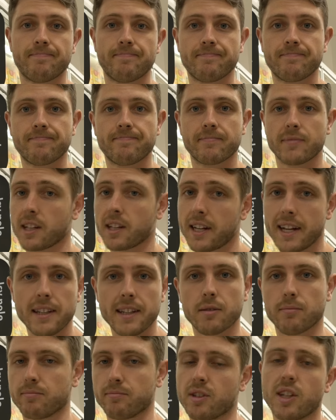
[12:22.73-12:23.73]
I'm gonna
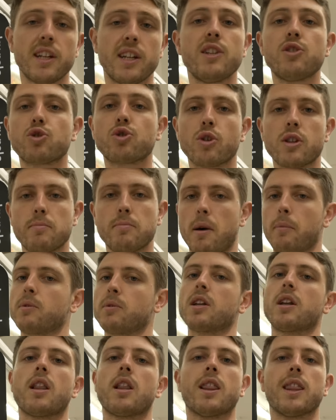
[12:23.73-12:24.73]
eat them. I'm gonna enjoy them. I'm
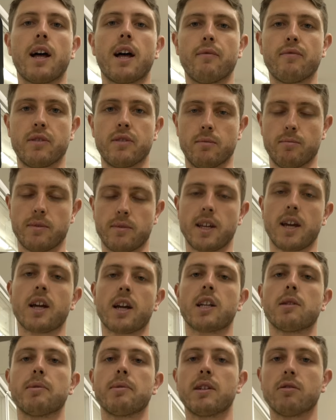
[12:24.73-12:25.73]
gonna love them. They are
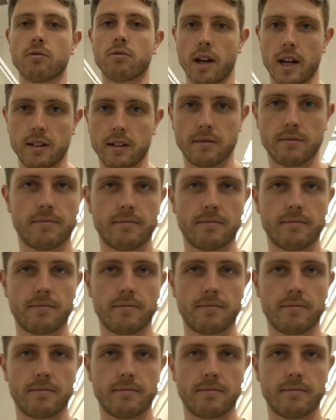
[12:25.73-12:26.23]
gonna be great.